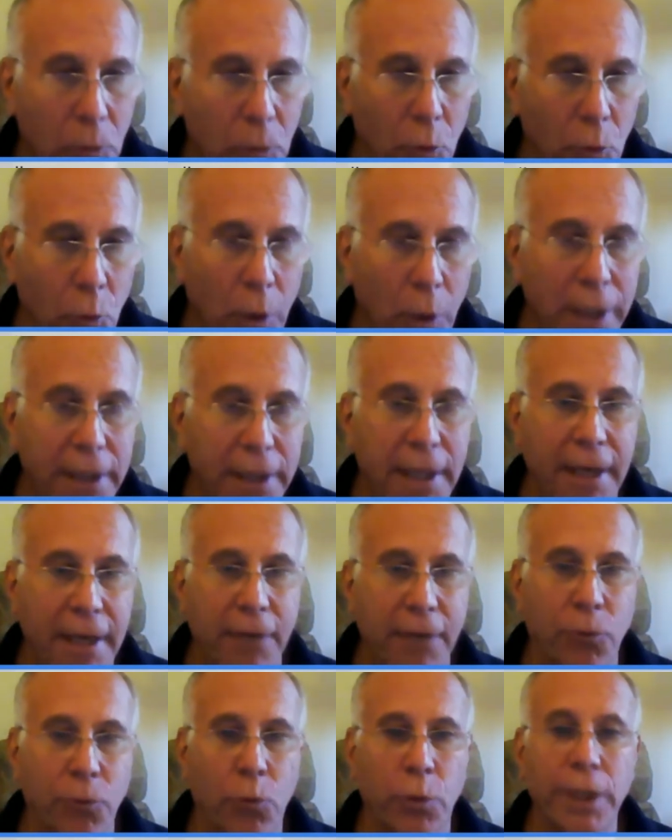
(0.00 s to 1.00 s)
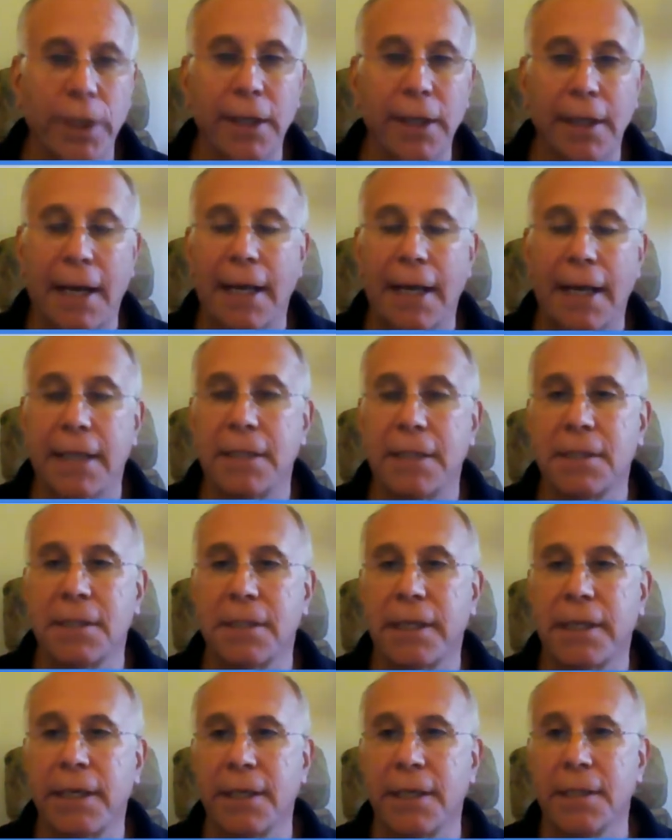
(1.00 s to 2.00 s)
what they realized
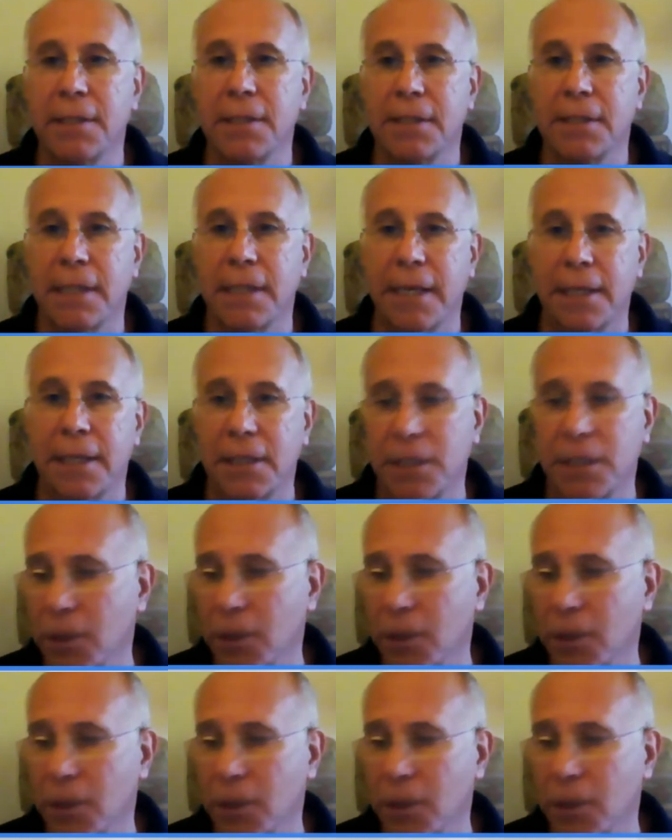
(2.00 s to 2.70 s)
is that,